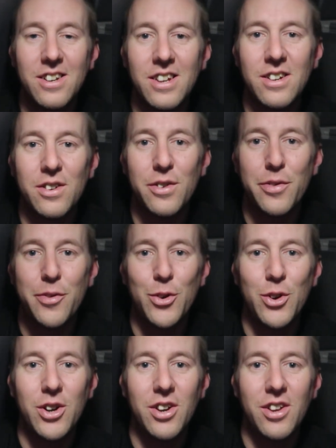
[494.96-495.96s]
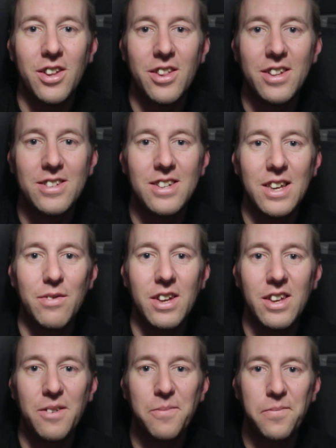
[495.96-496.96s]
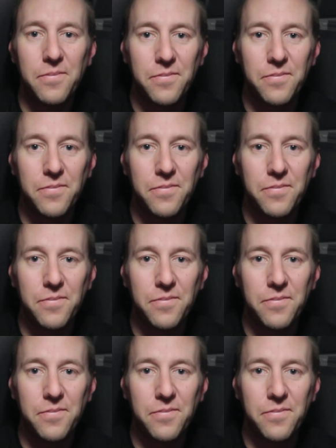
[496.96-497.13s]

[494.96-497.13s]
the dinner for this evening.